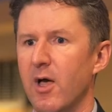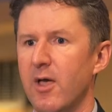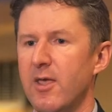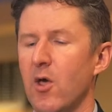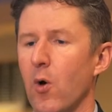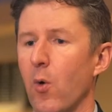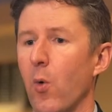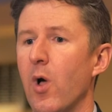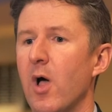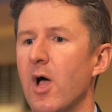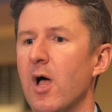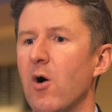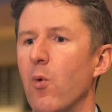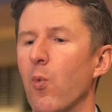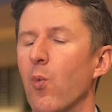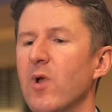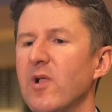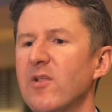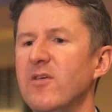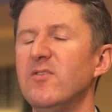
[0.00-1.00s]
you know,
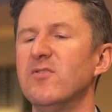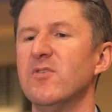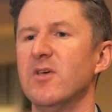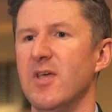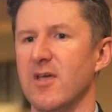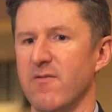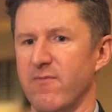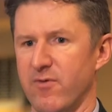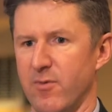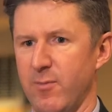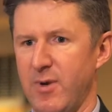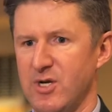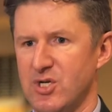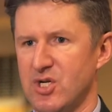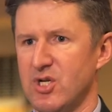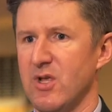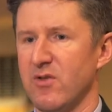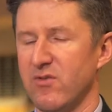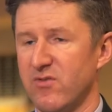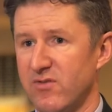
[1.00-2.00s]
releasing
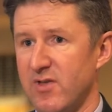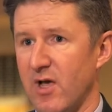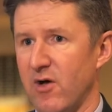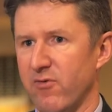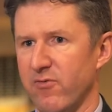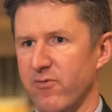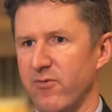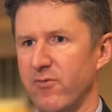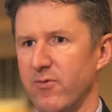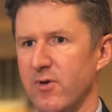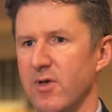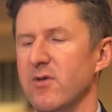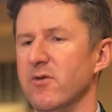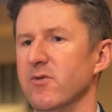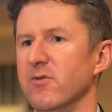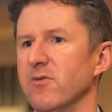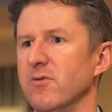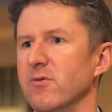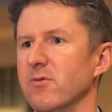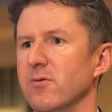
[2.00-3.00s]
information itself
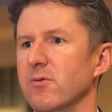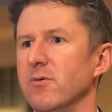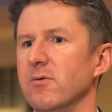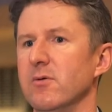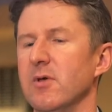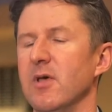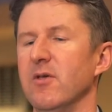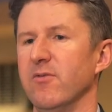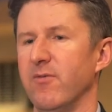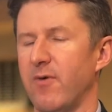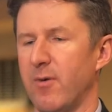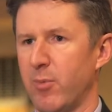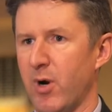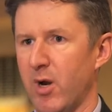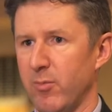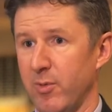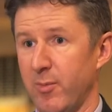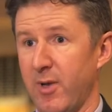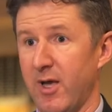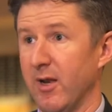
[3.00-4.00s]
is
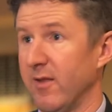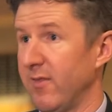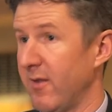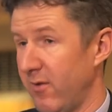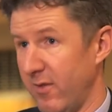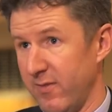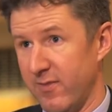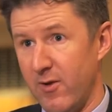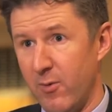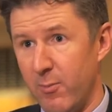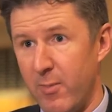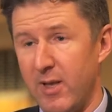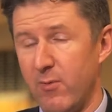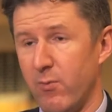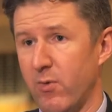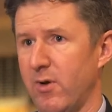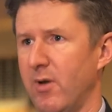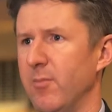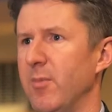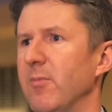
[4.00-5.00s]
problematic. Now,
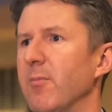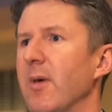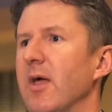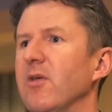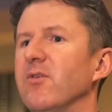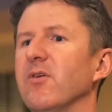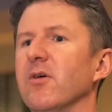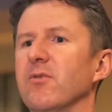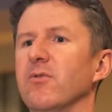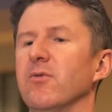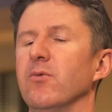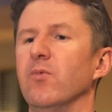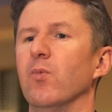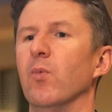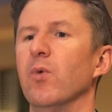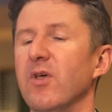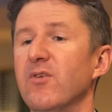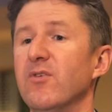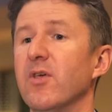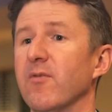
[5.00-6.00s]
many cases,
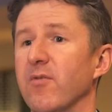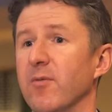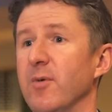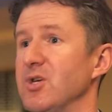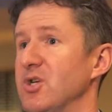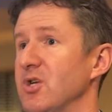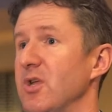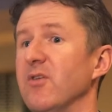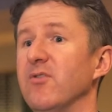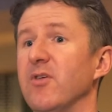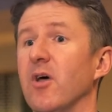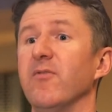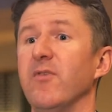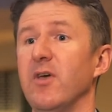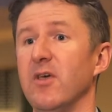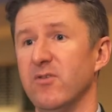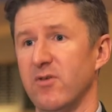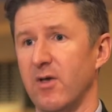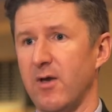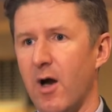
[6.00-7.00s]
releasing information itself
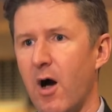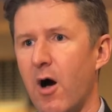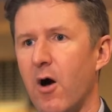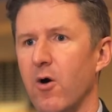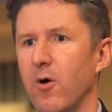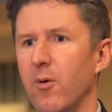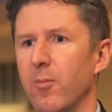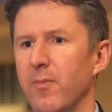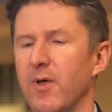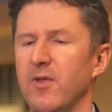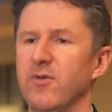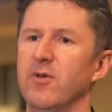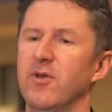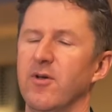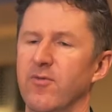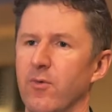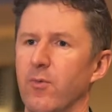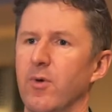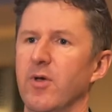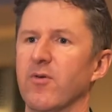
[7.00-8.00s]
is a harm. That's a
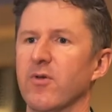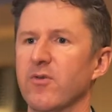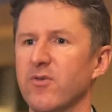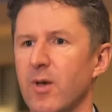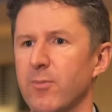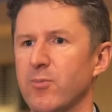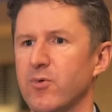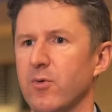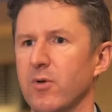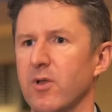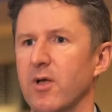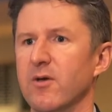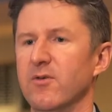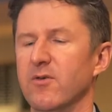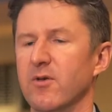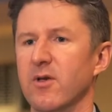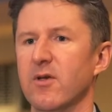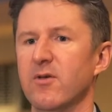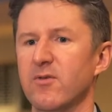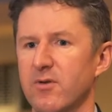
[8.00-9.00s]
different way of
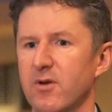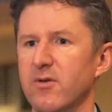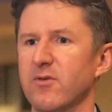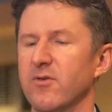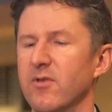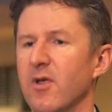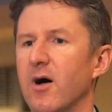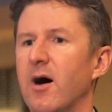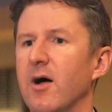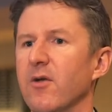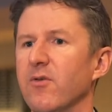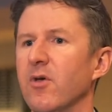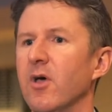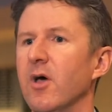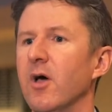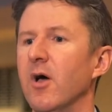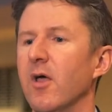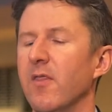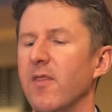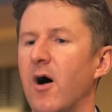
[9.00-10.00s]
conceptualizing.
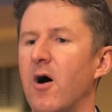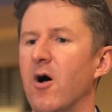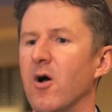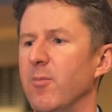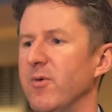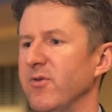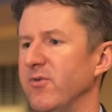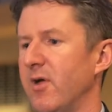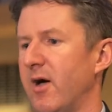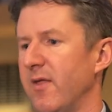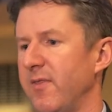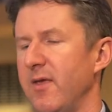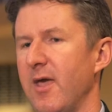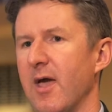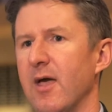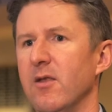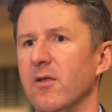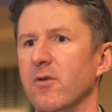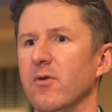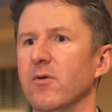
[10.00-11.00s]
The harm is not the
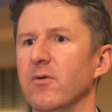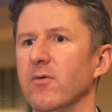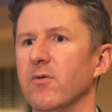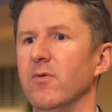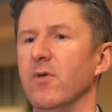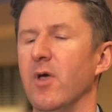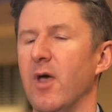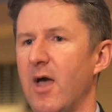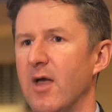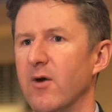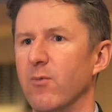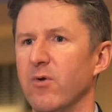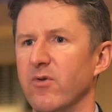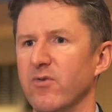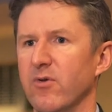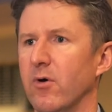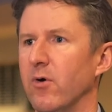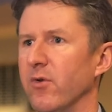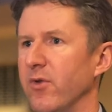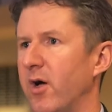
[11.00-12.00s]
end
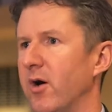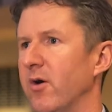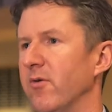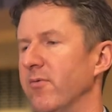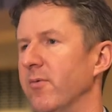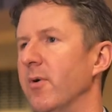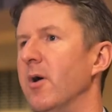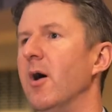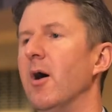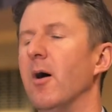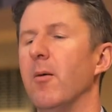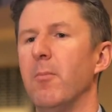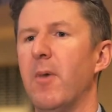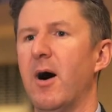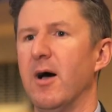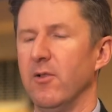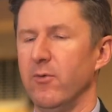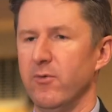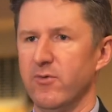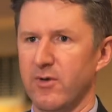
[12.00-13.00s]
result of
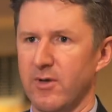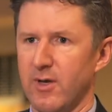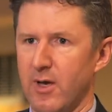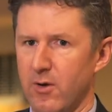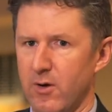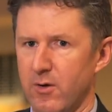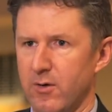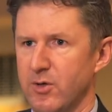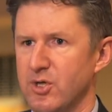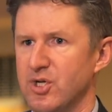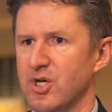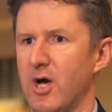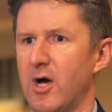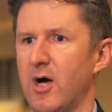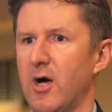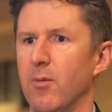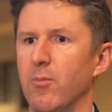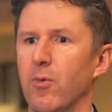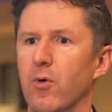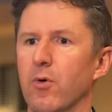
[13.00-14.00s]
my losing out on a
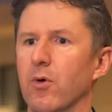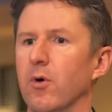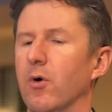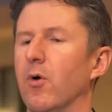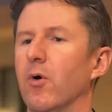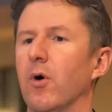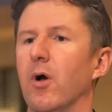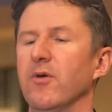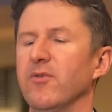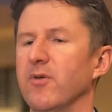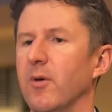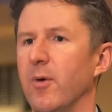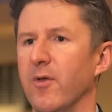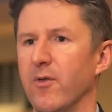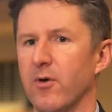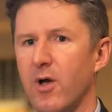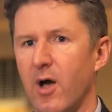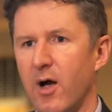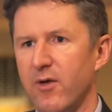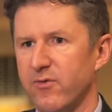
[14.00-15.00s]
job or some
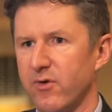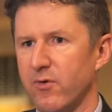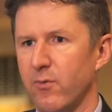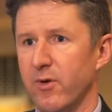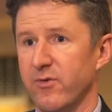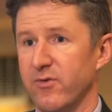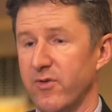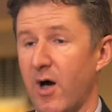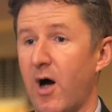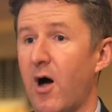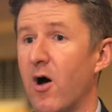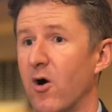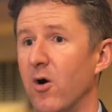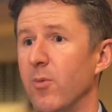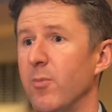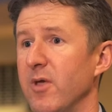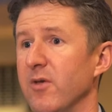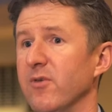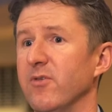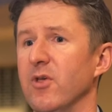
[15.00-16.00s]
other consequence. The
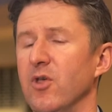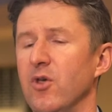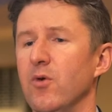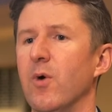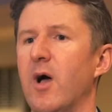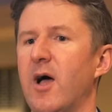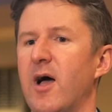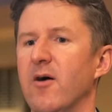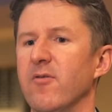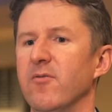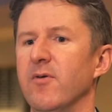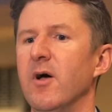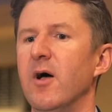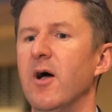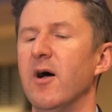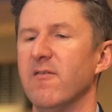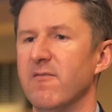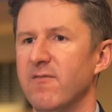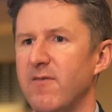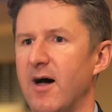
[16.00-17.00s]
harm is that you have
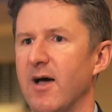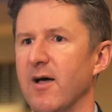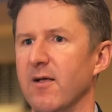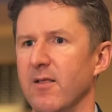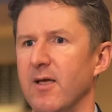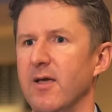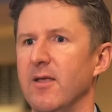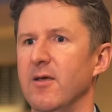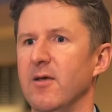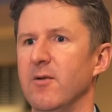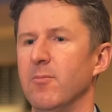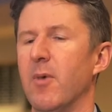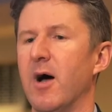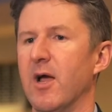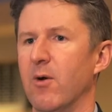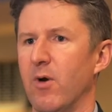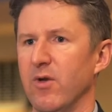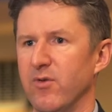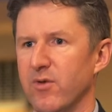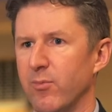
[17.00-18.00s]
violated
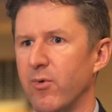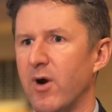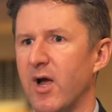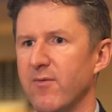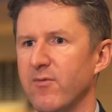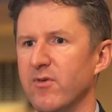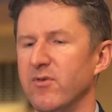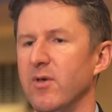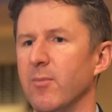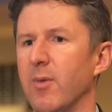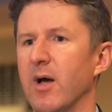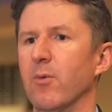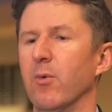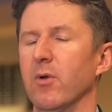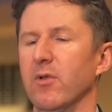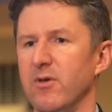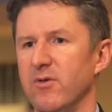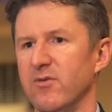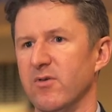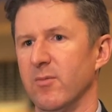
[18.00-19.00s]
my right to privacy by
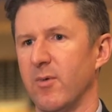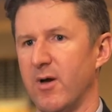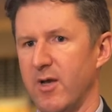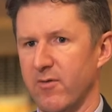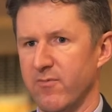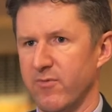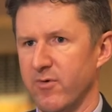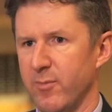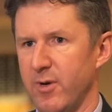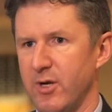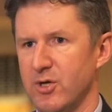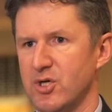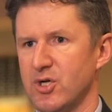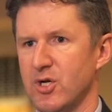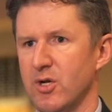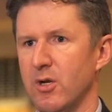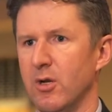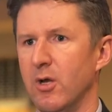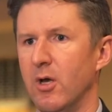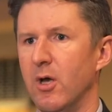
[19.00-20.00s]
releasing my information.